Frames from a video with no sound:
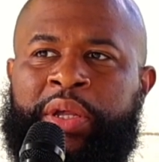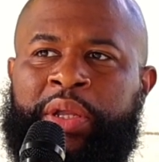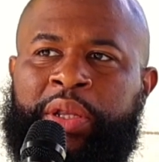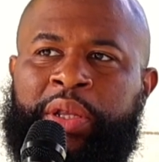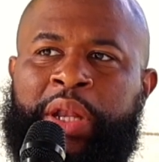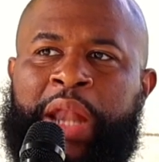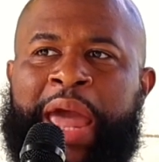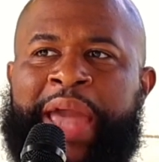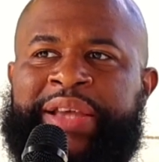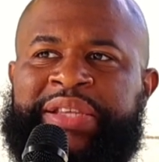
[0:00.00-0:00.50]

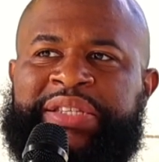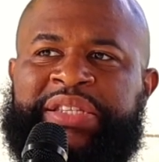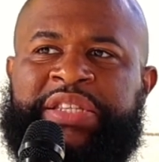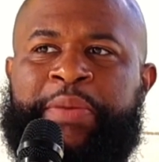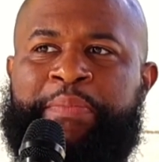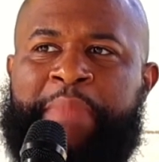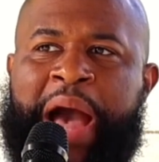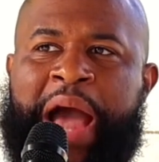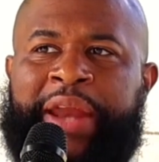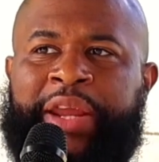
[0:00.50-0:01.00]
like
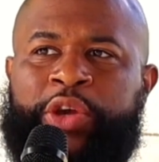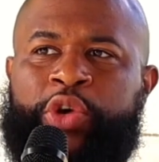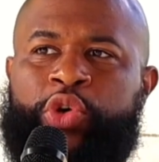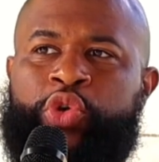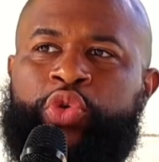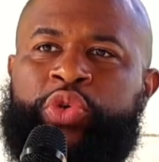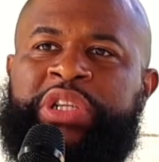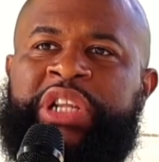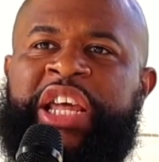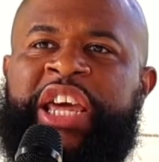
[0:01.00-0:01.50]
somebody
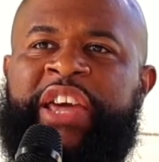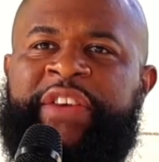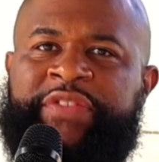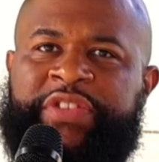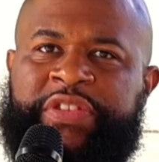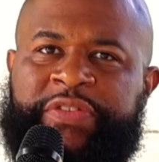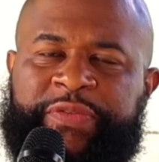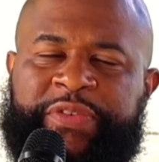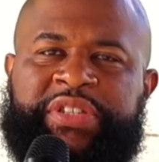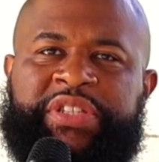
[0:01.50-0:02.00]
who
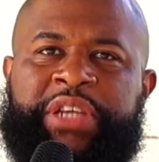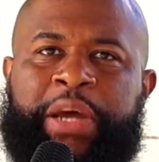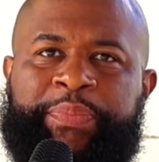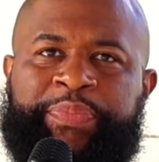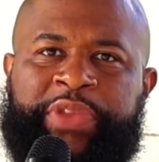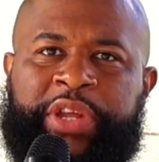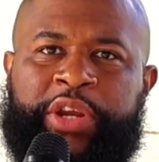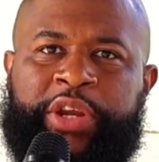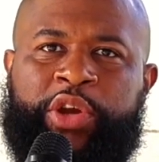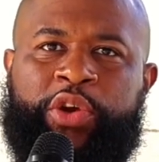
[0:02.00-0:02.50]
lives for
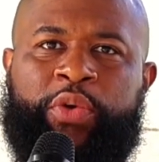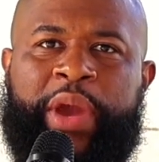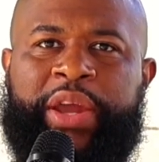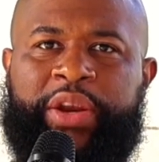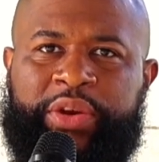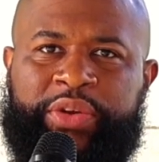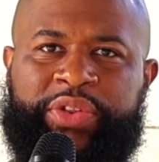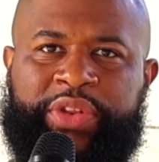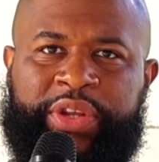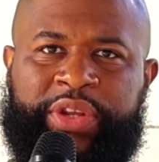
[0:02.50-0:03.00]
something
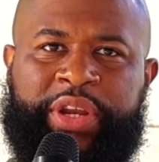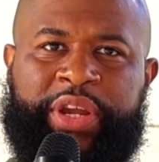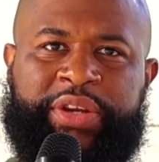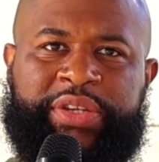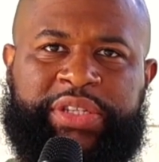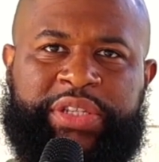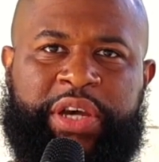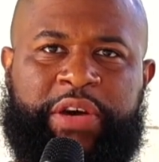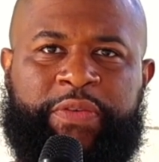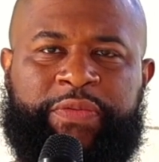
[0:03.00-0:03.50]
greater than their
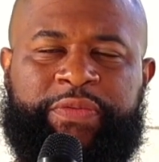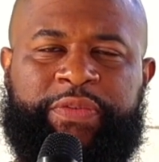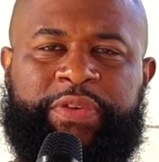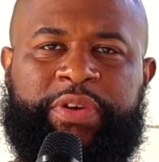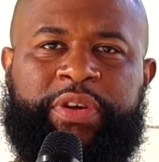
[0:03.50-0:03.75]
self,